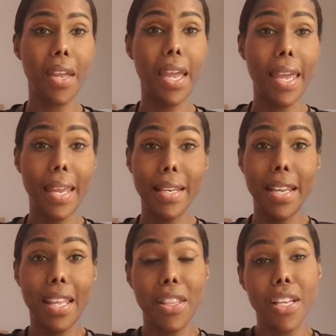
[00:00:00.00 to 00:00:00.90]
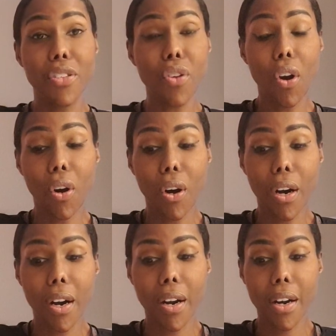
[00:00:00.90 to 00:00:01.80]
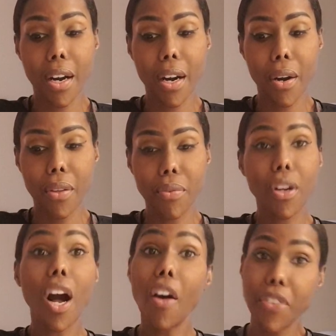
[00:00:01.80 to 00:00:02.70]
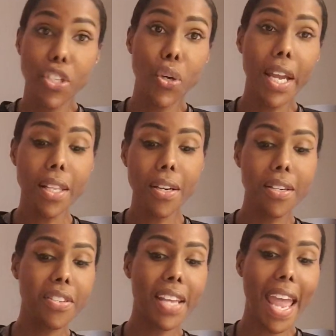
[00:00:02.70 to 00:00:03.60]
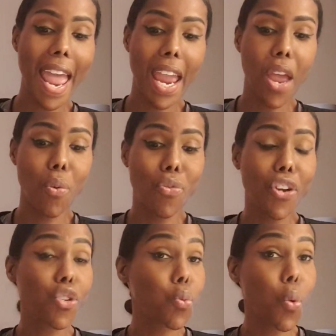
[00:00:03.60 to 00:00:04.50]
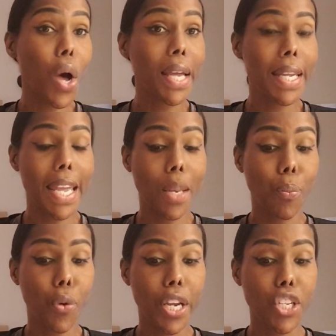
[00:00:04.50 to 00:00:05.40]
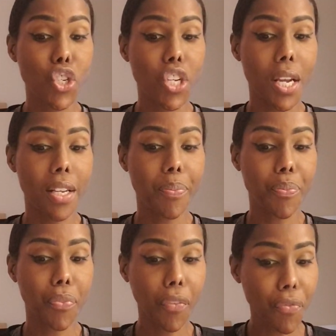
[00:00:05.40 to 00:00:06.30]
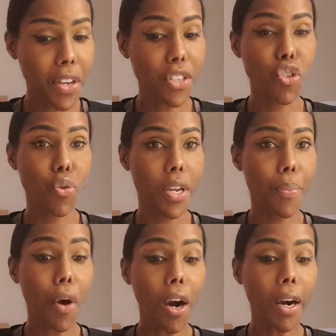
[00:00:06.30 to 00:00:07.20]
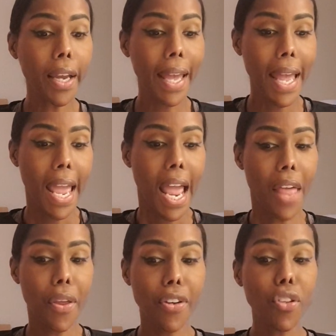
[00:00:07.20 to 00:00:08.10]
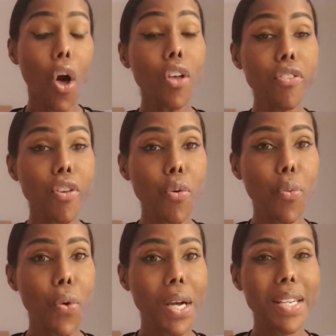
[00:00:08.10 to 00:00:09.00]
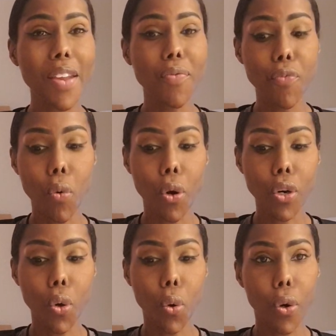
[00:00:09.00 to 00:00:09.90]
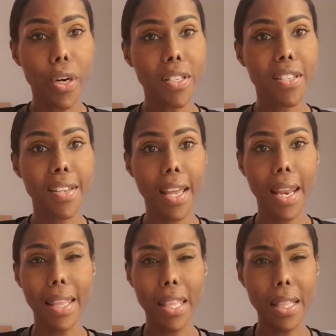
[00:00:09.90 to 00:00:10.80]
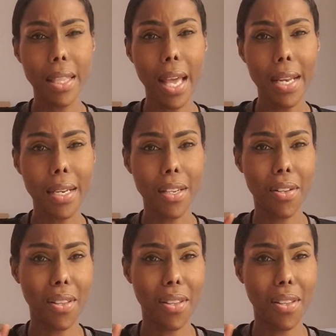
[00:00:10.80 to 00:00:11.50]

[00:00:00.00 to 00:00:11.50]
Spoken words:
and these are coffee trailers, and there's one in Foot Street Park, and there's also one in Four Courts, and I think that